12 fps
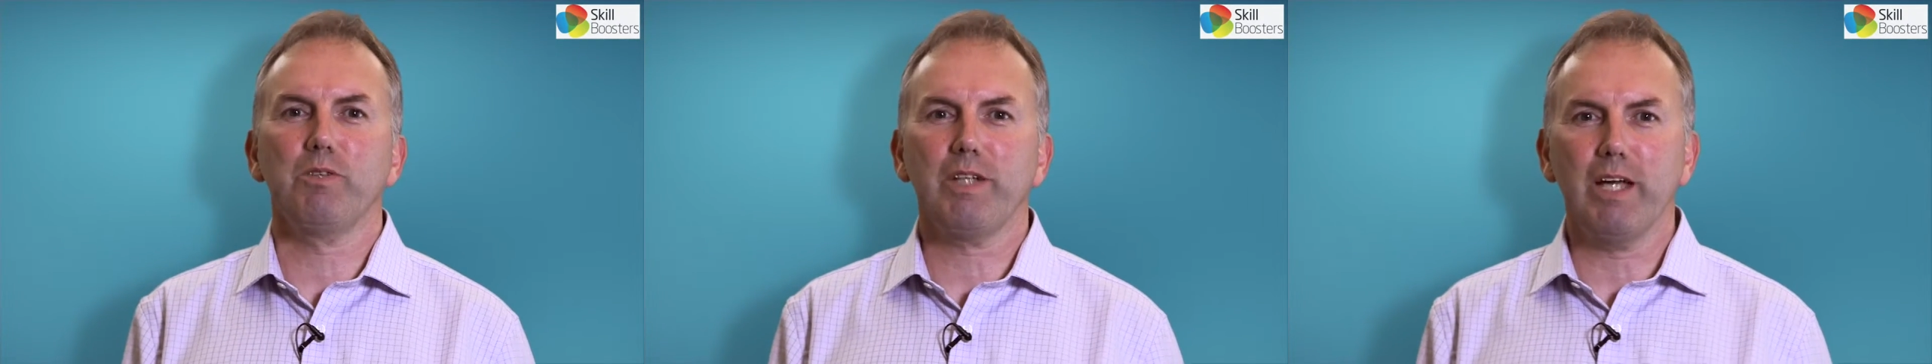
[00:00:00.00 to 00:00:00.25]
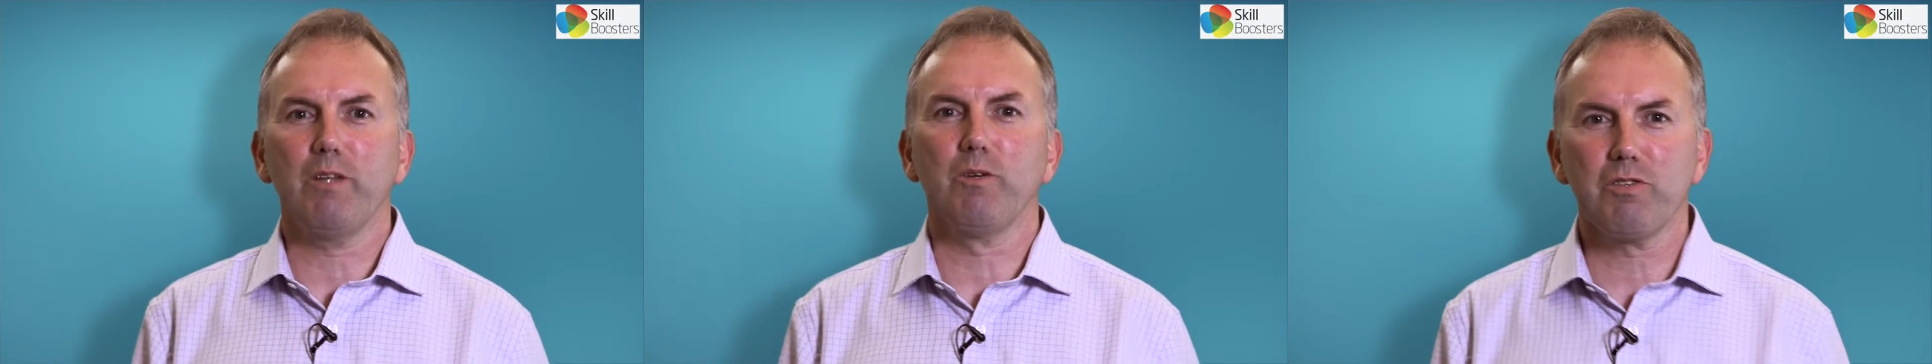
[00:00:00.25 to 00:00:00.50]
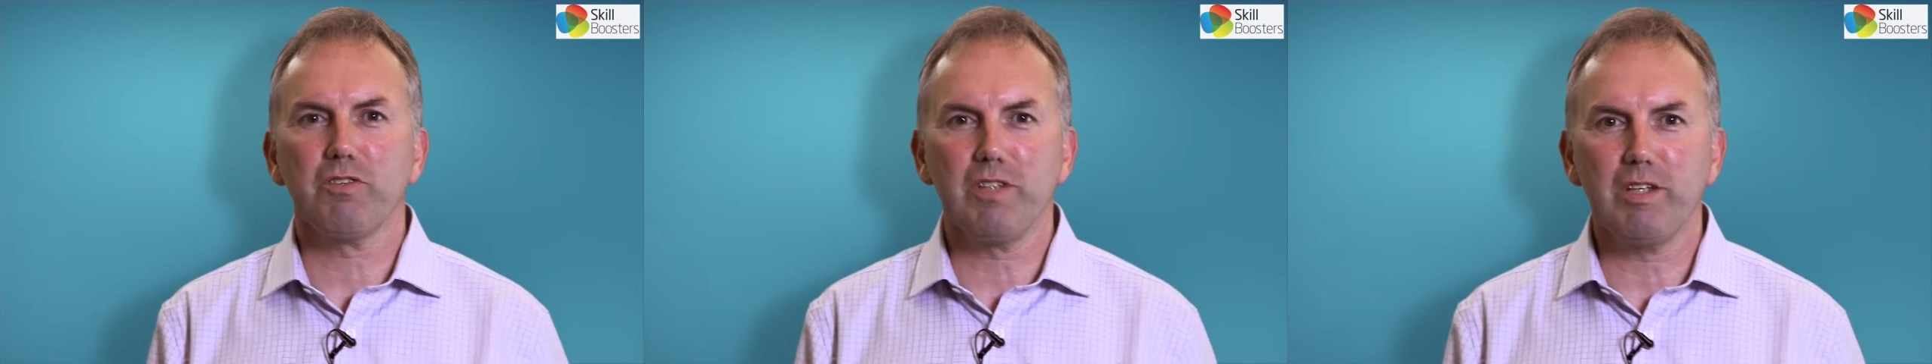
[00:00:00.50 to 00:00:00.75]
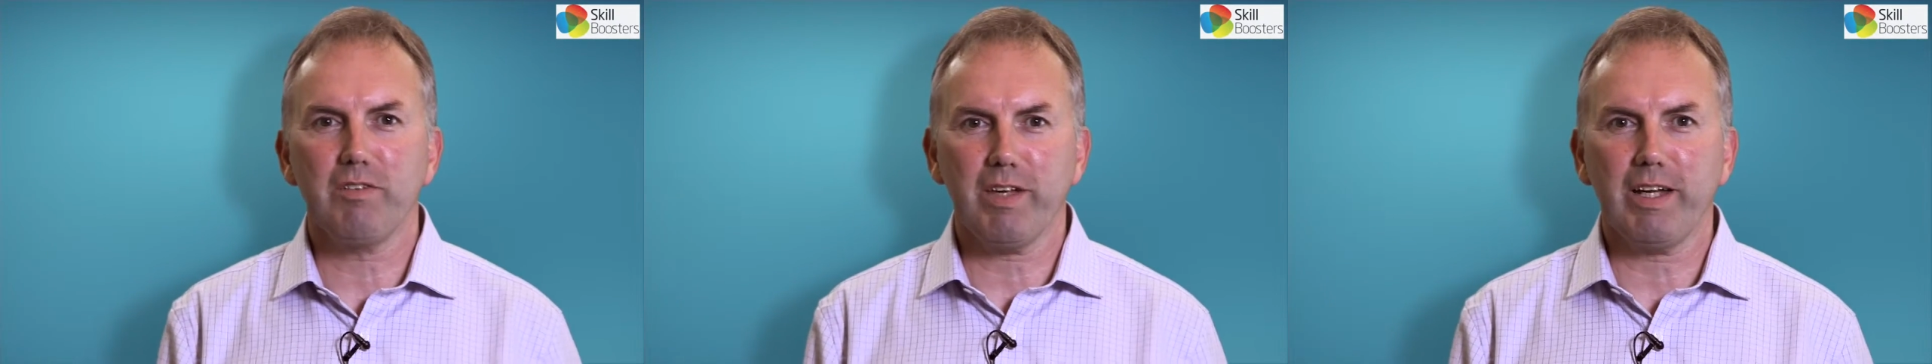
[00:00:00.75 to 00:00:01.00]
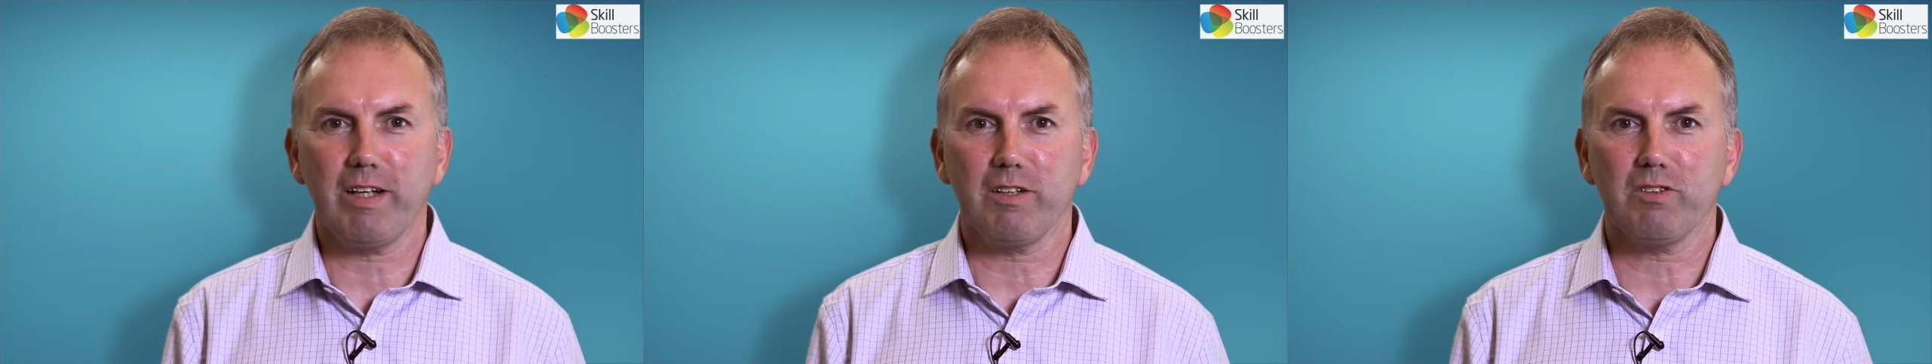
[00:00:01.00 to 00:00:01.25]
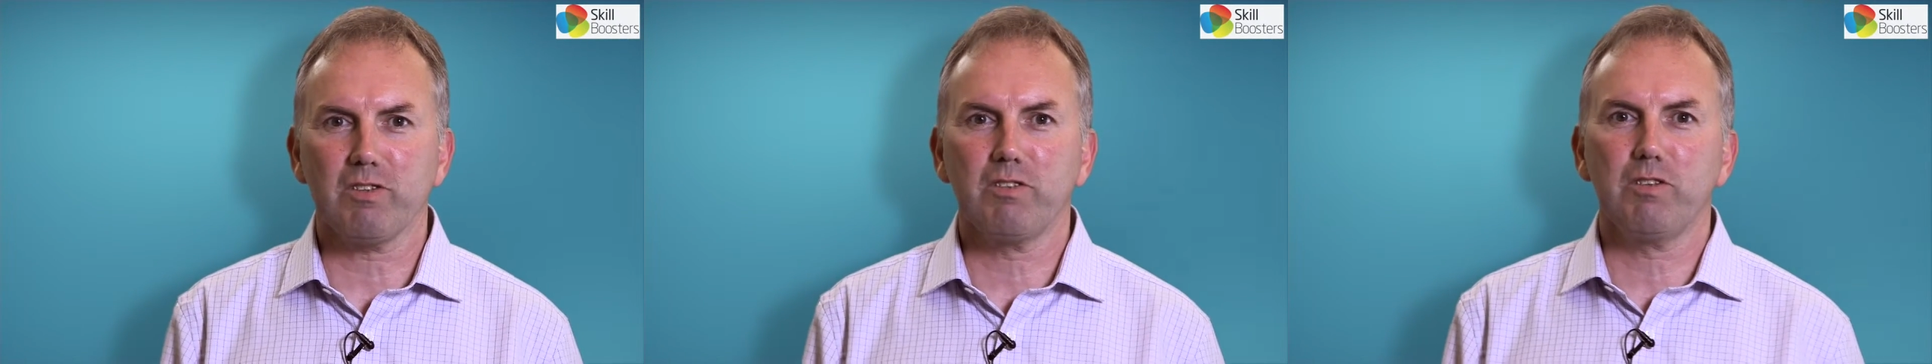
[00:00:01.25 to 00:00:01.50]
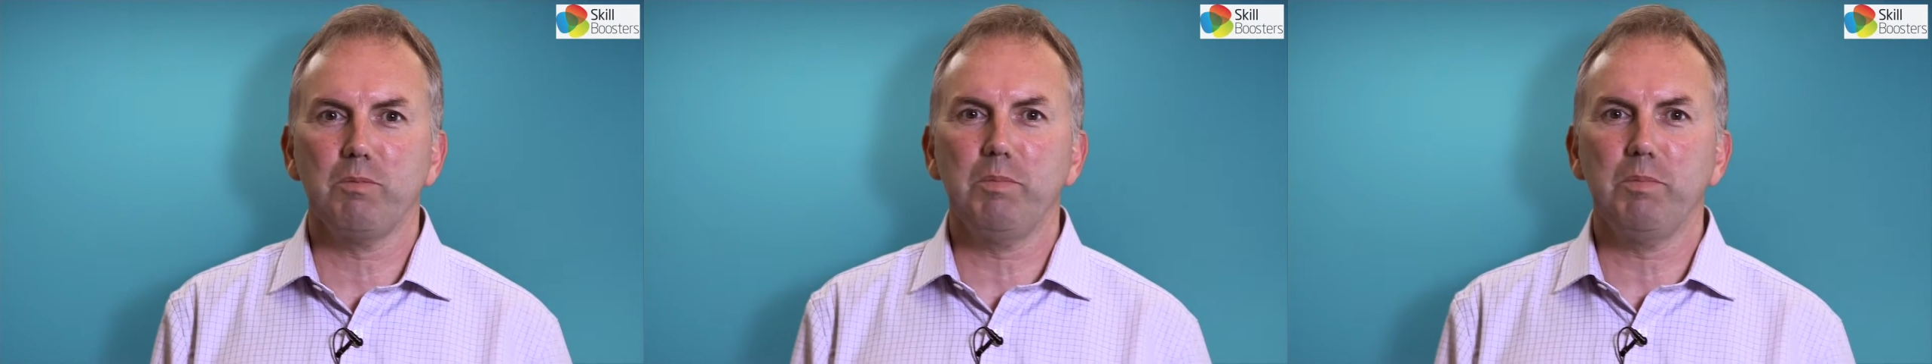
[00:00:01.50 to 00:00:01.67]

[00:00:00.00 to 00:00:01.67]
to get those three things to